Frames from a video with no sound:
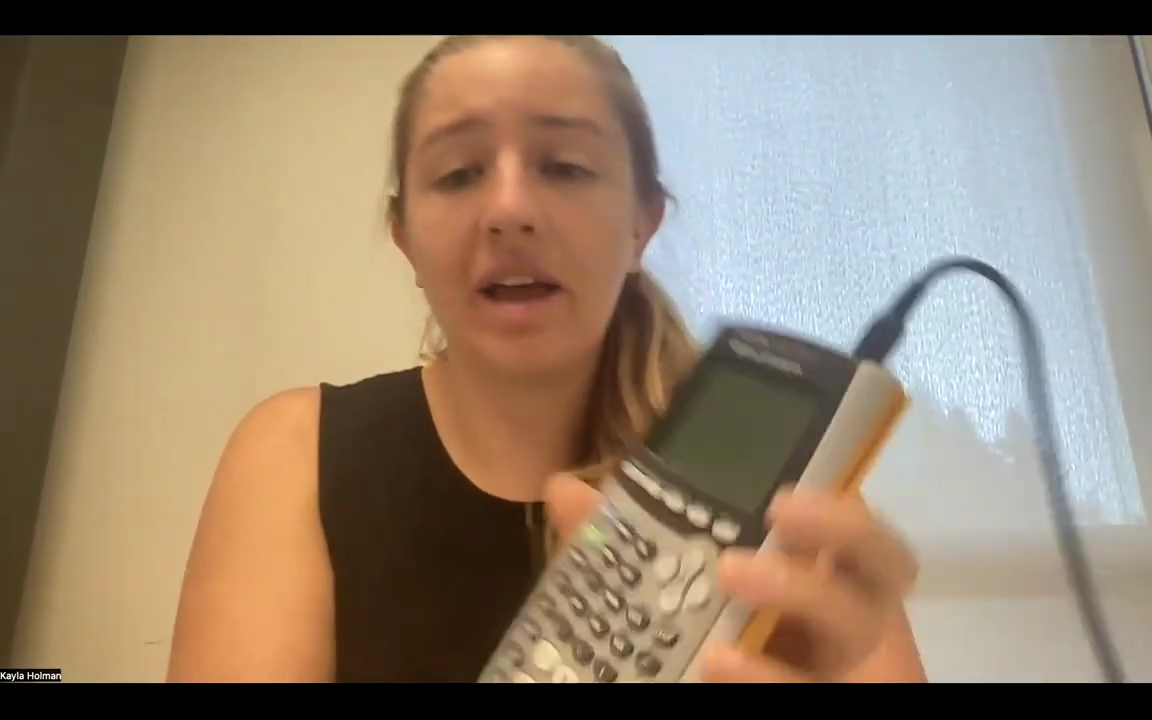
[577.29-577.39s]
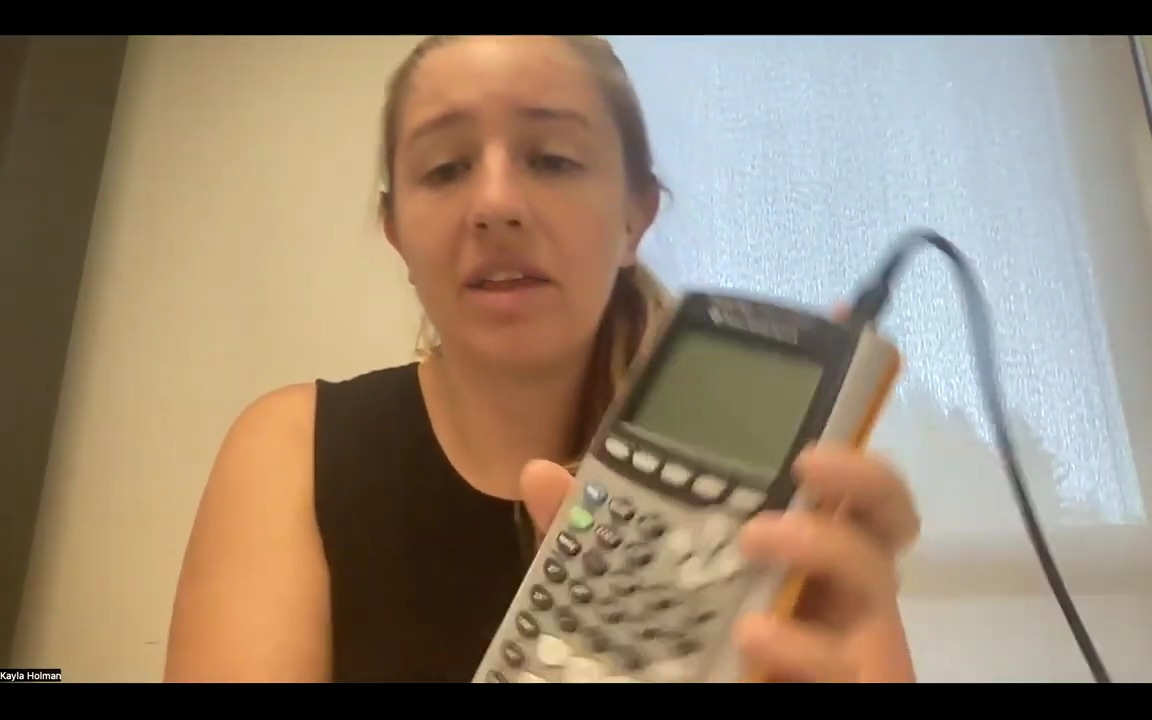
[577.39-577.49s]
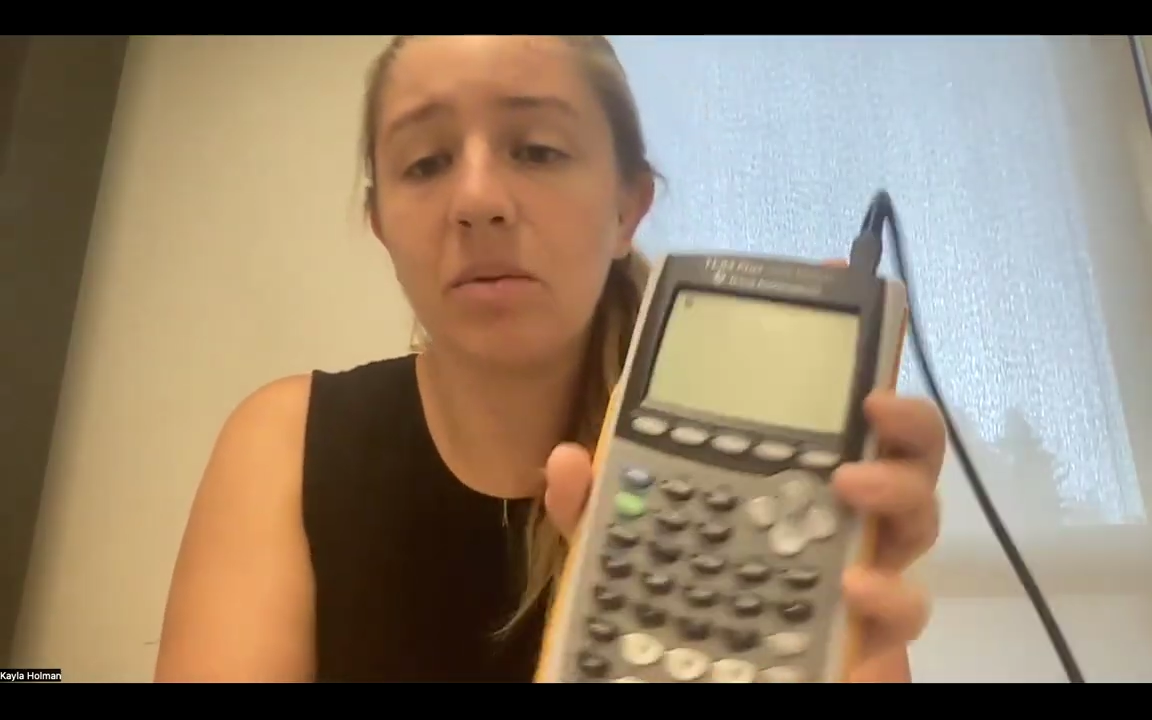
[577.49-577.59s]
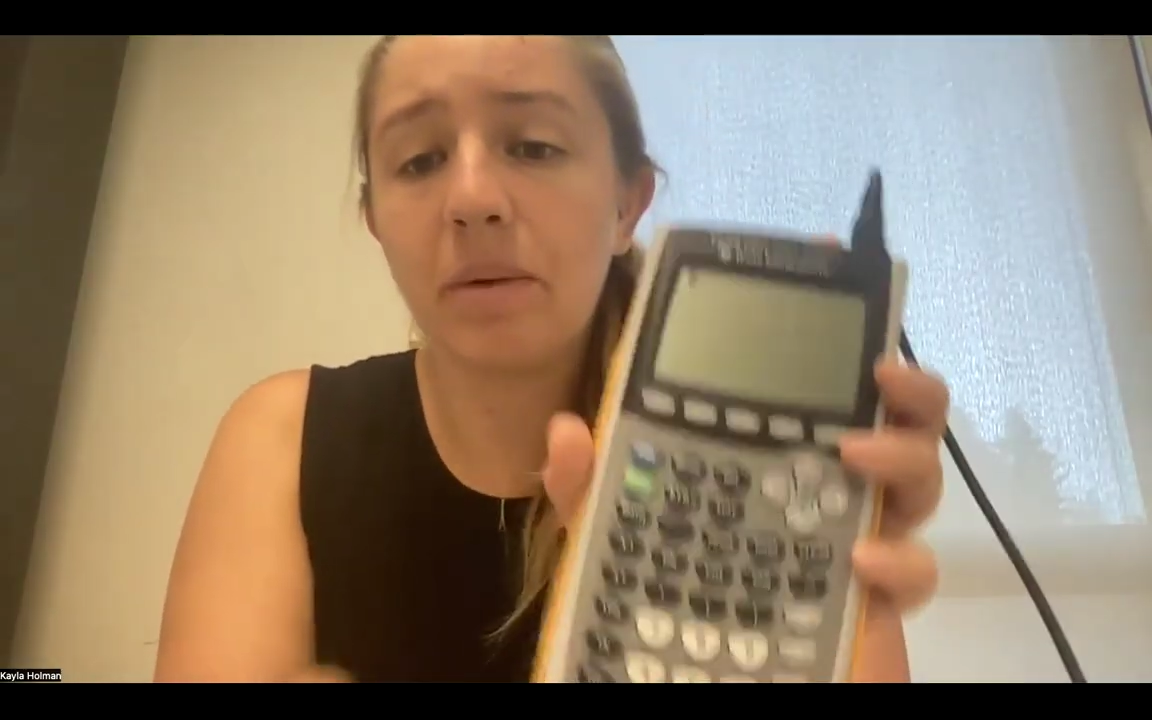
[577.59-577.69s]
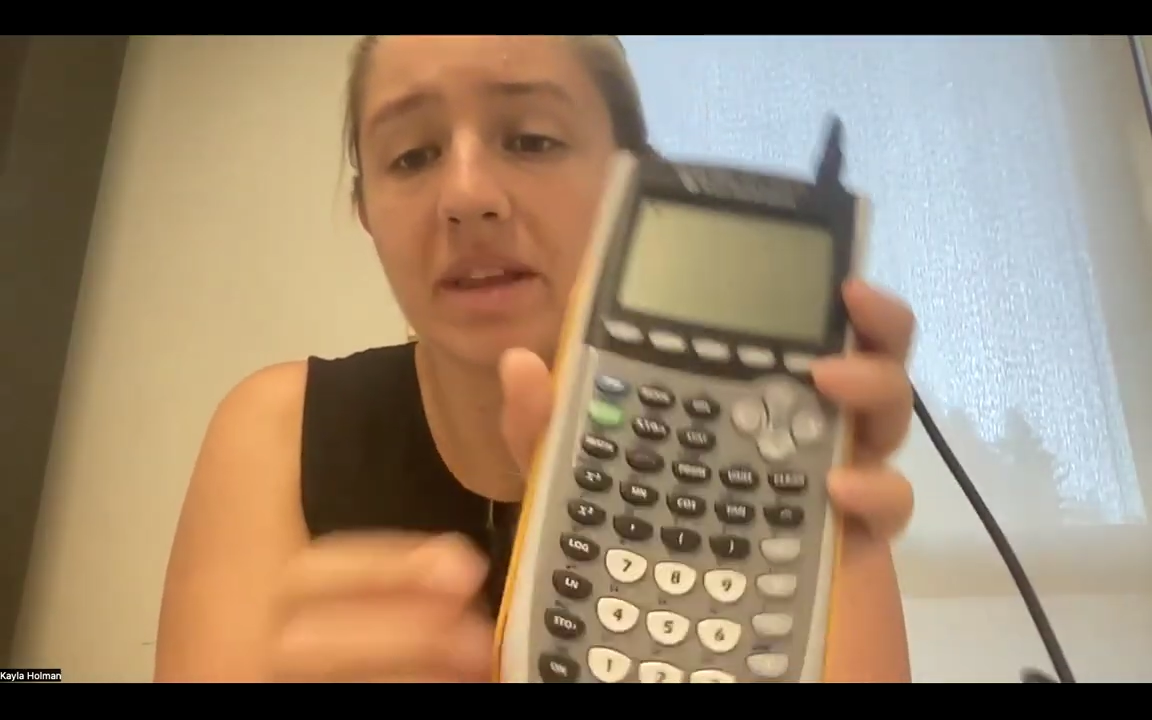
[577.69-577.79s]

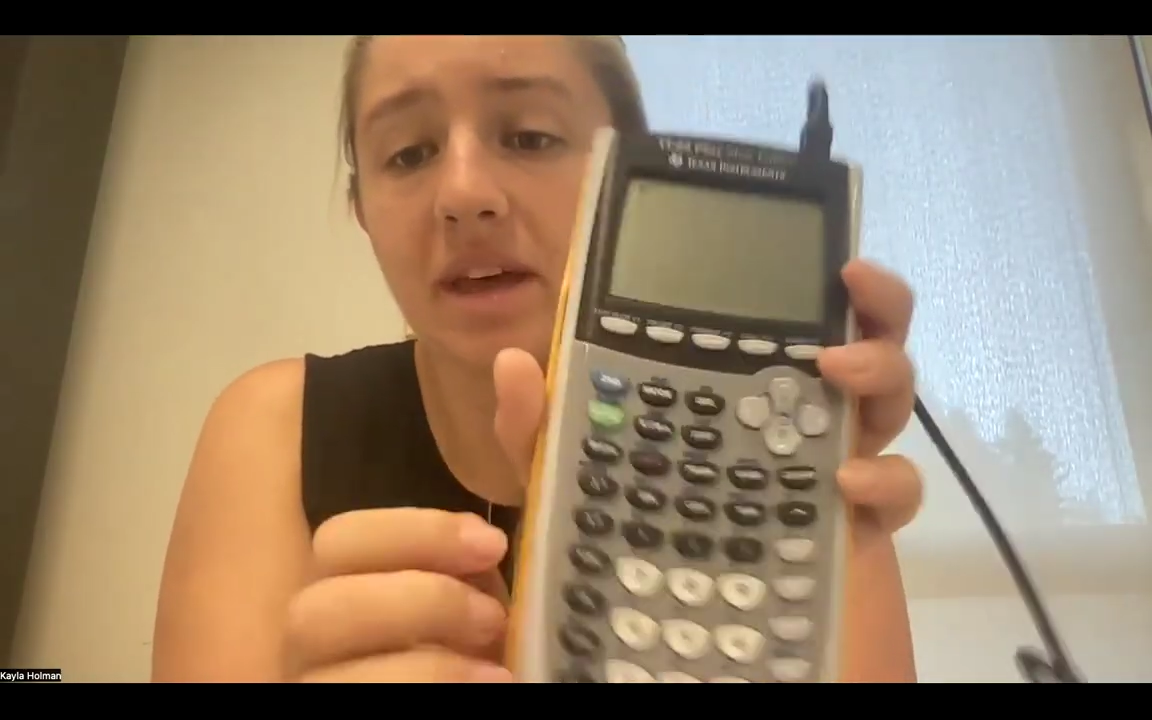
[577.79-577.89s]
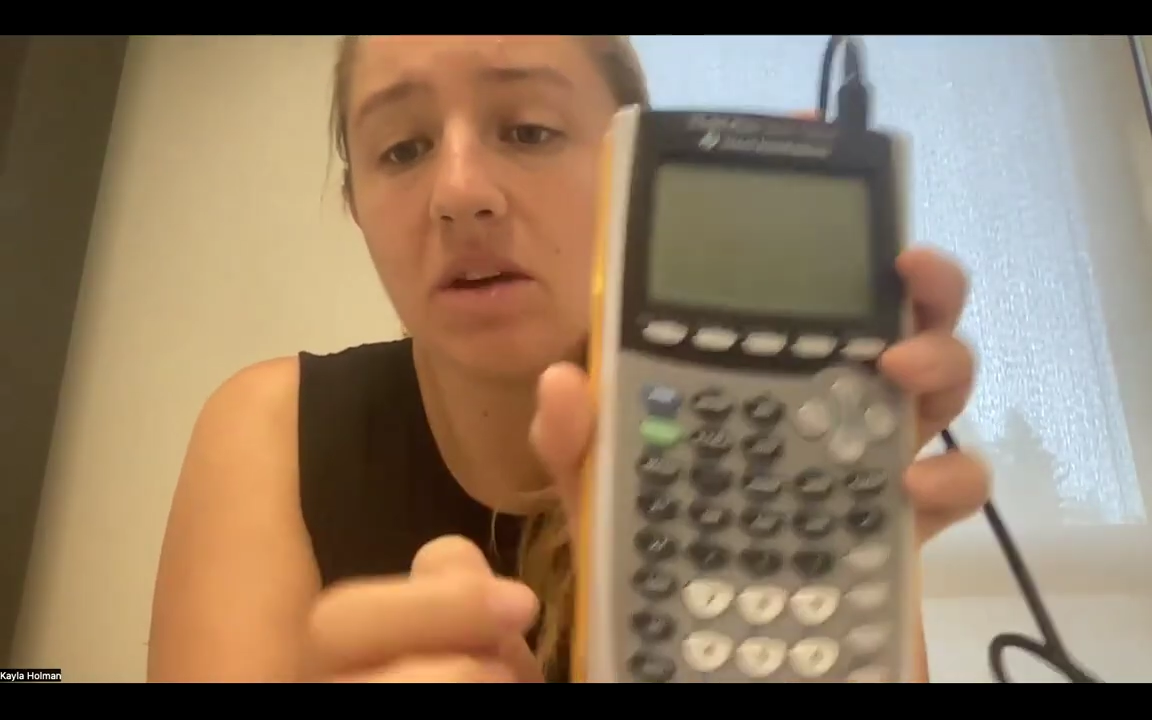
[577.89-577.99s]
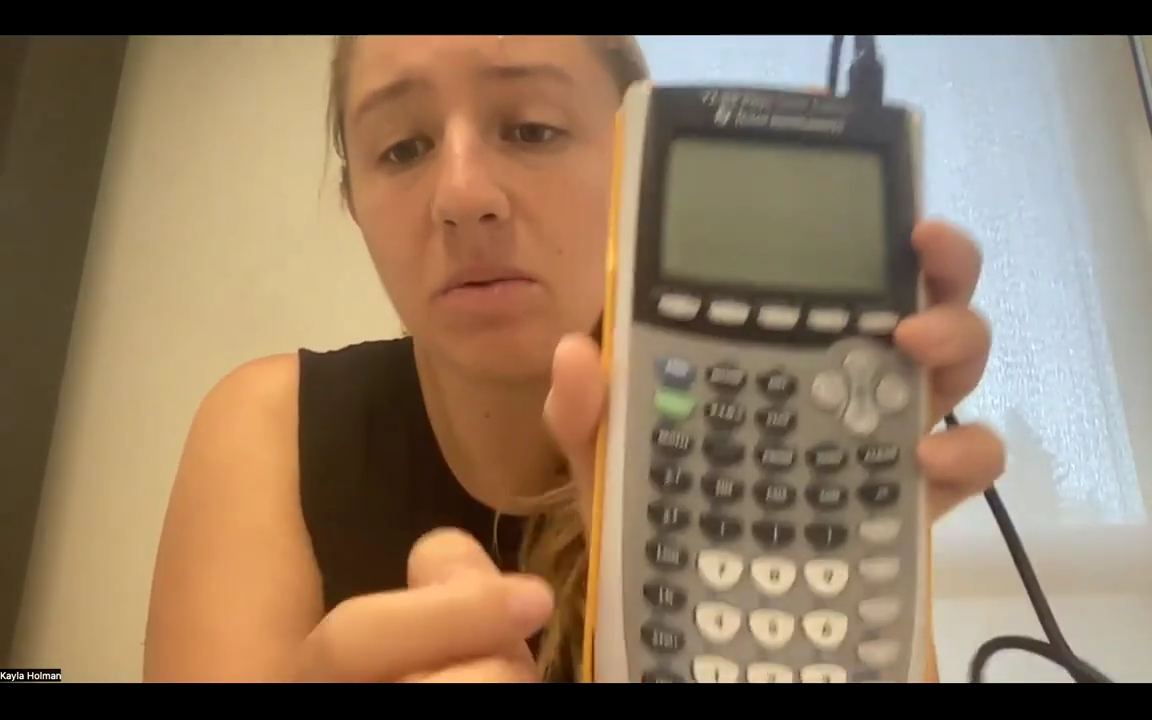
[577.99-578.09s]
the way that you